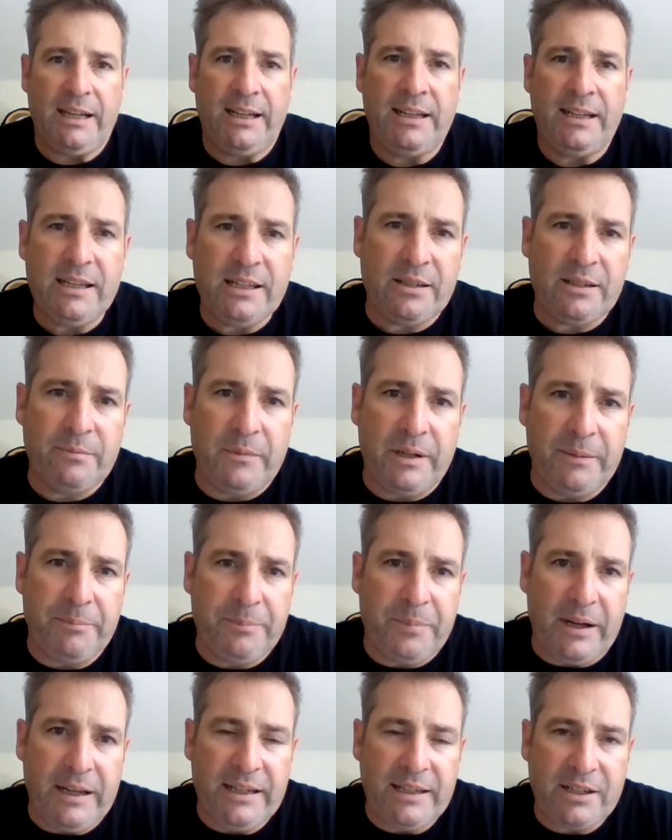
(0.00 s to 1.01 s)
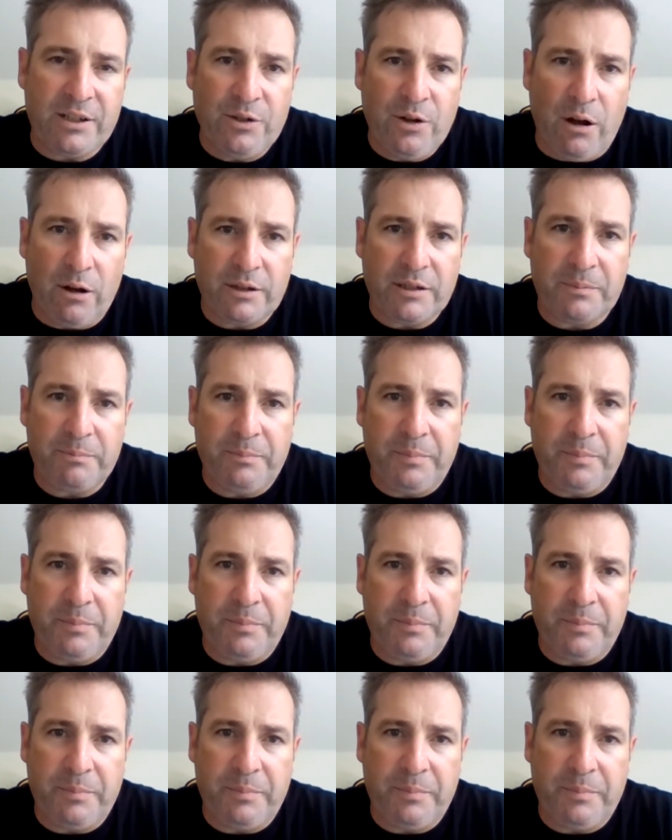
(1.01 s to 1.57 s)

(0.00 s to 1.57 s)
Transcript: it's not